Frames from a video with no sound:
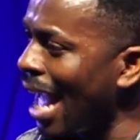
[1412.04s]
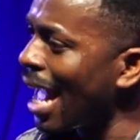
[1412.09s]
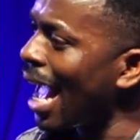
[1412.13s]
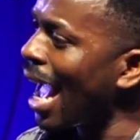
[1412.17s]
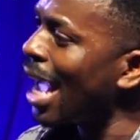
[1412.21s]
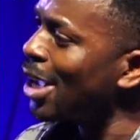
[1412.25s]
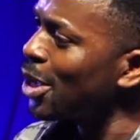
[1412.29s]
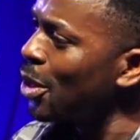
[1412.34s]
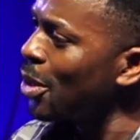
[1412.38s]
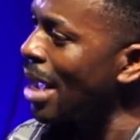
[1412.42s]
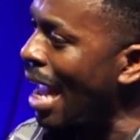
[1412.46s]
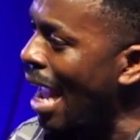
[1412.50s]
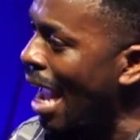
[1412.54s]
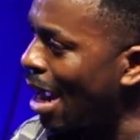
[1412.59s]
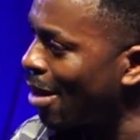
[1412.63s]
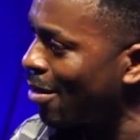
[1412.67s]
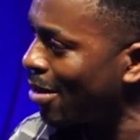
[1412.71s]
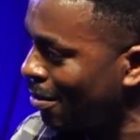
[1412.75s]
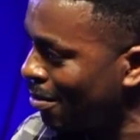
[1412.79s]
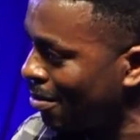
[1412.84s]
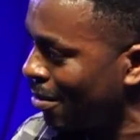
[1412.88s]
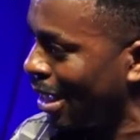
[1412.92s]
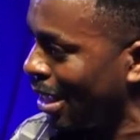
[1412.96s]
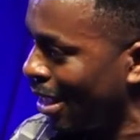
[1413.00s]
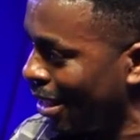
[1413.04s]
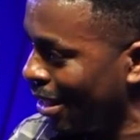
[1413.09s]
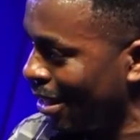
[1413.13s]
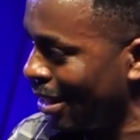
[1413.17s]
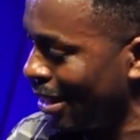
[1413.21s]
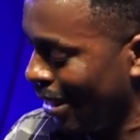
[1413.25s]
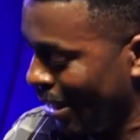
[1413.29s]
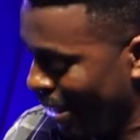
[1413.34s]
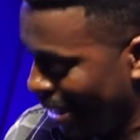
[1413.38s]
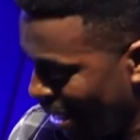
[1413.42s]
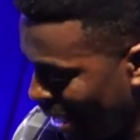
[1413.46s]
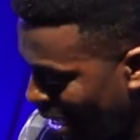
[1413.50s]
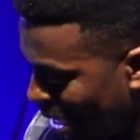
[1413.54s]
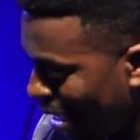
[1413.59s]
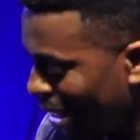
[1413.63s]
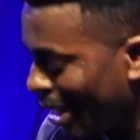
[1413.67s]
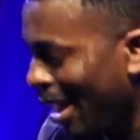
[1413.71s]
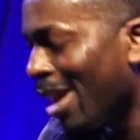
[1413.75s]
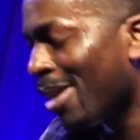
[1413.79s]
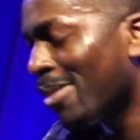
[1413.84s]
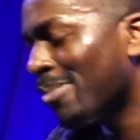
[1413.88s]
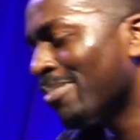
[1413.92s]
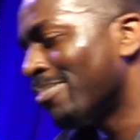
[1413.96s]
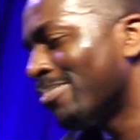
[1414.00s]
Are you hearing me?
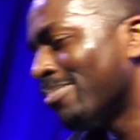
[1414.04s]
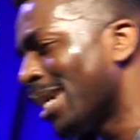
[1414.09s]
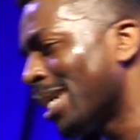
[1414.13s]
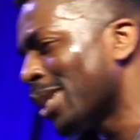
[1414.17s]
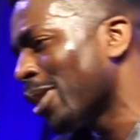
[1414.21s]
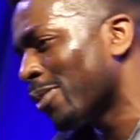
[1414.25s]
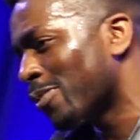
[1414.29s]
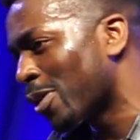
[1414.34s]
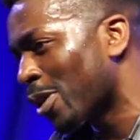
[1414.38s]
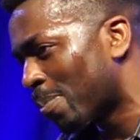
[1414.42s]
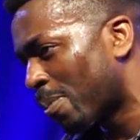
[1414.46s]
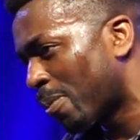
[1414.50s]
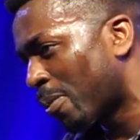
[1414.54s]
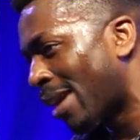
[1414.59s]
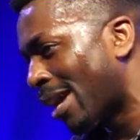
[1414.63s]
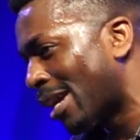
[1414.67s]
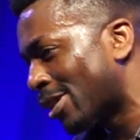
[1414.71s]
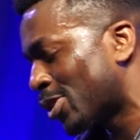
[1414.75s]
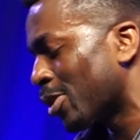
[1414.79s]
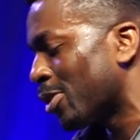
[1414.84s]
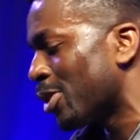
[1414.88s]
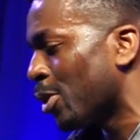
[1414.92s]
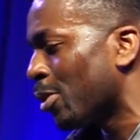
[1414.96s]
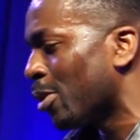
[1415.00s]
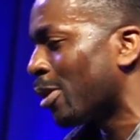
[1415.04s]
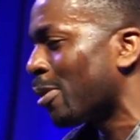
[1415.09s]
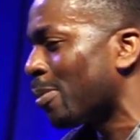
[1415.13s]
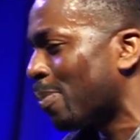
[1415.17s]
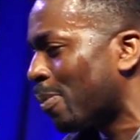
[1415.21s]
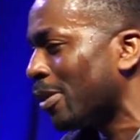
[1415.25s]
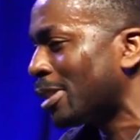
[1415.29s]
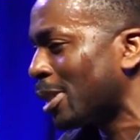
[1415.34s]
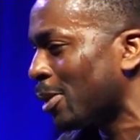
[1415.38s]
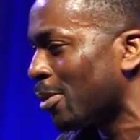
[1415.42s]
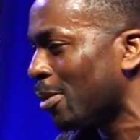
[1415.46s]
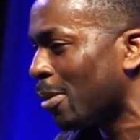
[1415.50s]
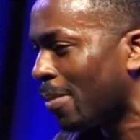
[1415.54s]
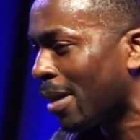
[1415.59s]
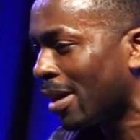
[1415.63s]
Now, many of you pray, so you would appreciate what I'm